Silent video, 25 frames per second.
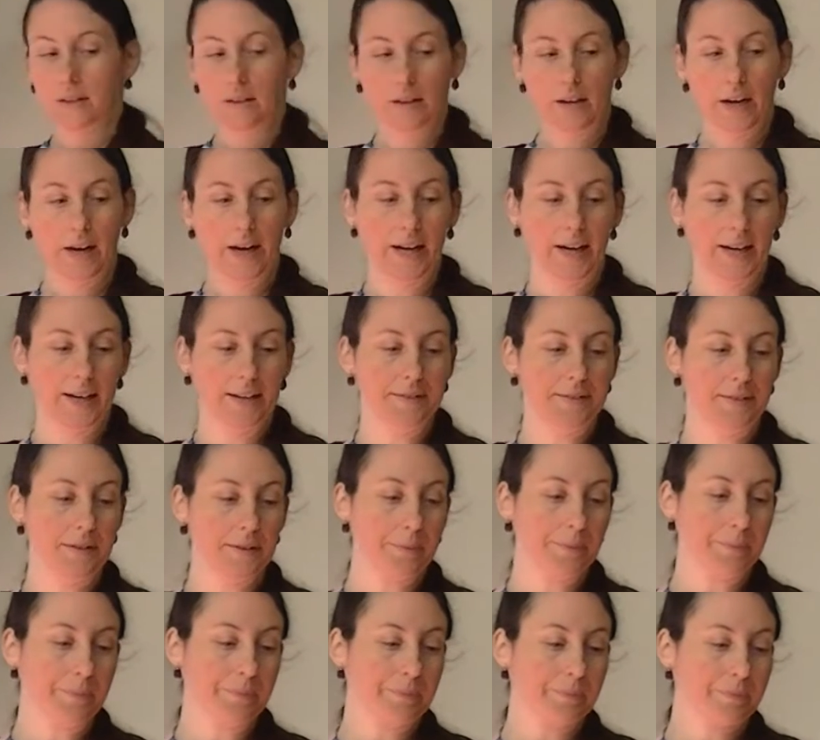And
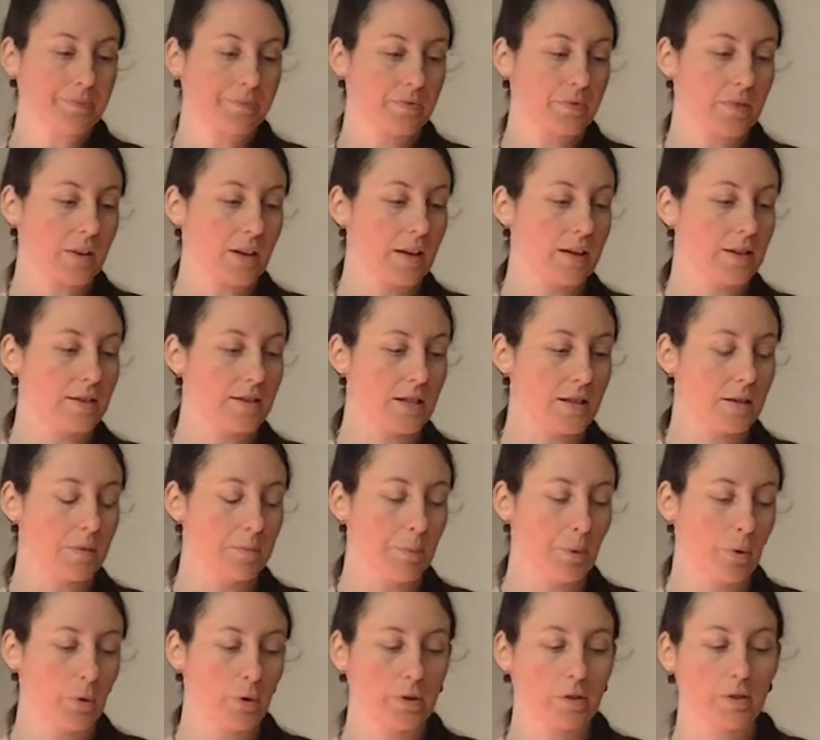it's an
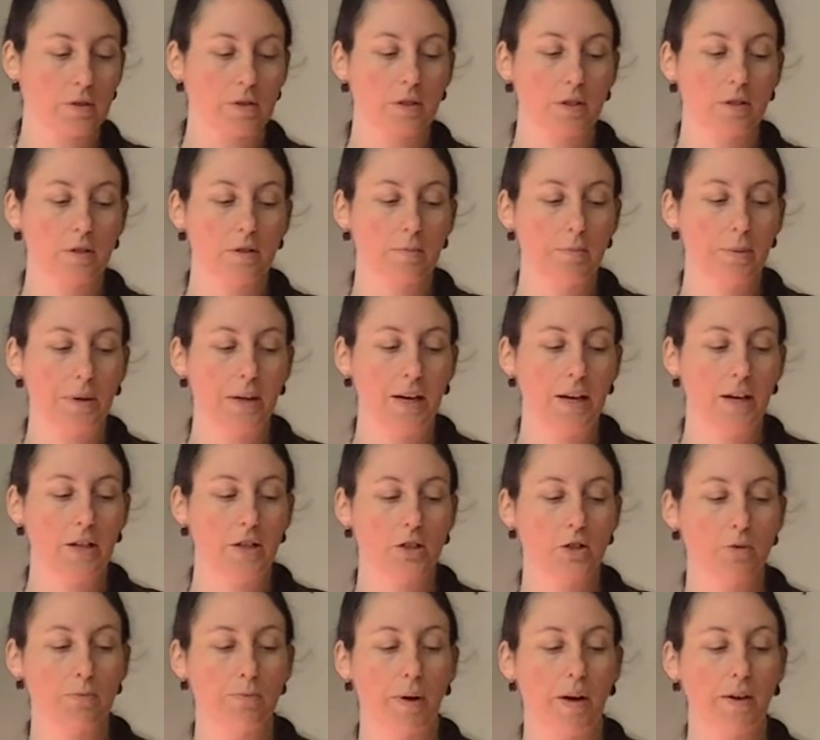important
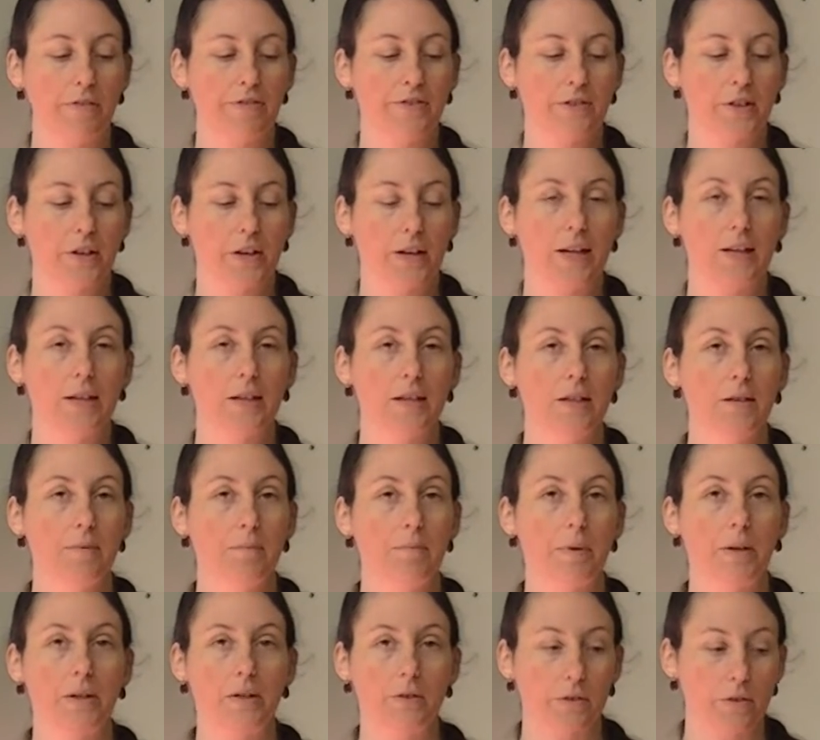pH buffering
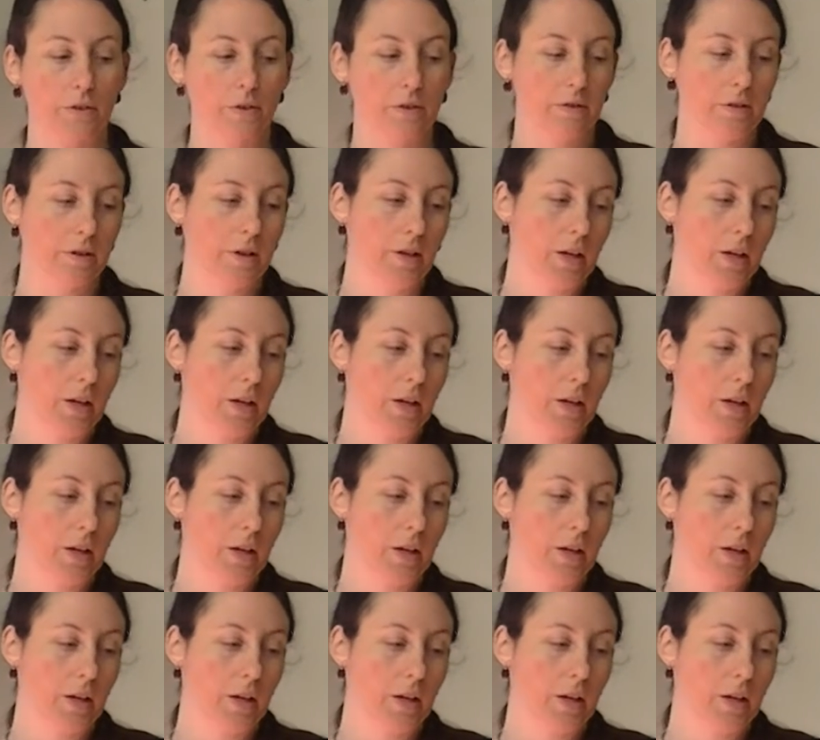mineral.